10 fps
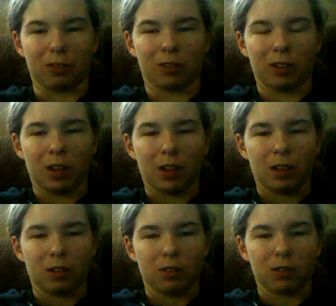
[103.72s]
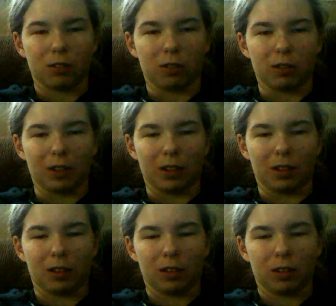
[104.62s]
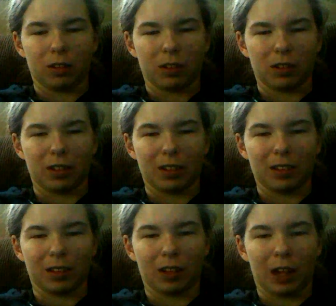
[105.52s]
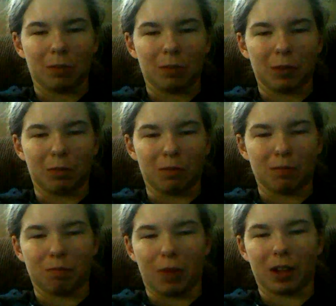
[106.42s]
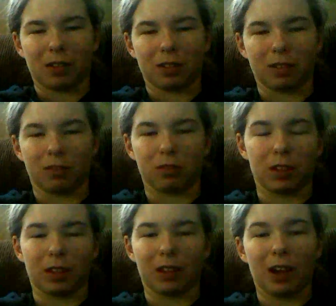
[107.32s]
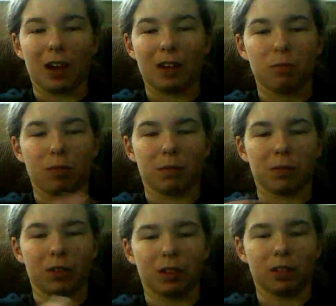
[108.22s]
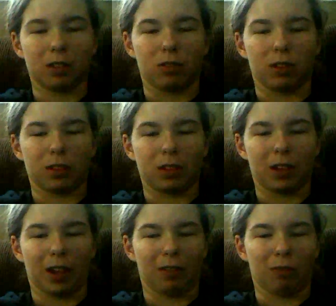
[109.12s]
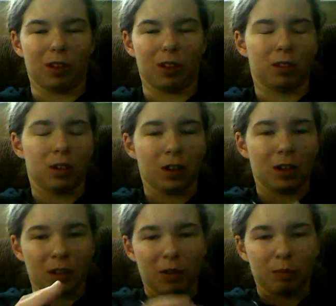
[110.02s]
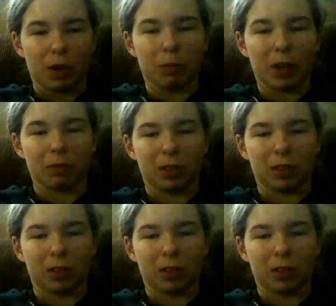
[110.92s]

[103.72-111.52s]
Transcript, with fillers: so they I think they gave me medicine or something I don't remember this I'm just saying what my mom said